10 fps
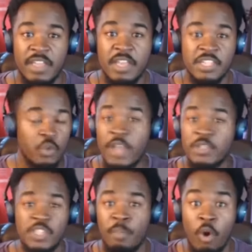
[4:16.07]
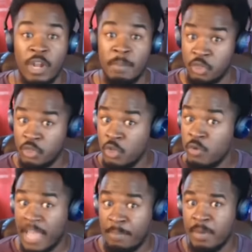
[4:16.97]
it. So they're supporting it. But you do
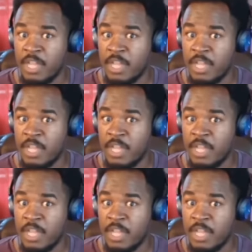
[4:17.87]
got people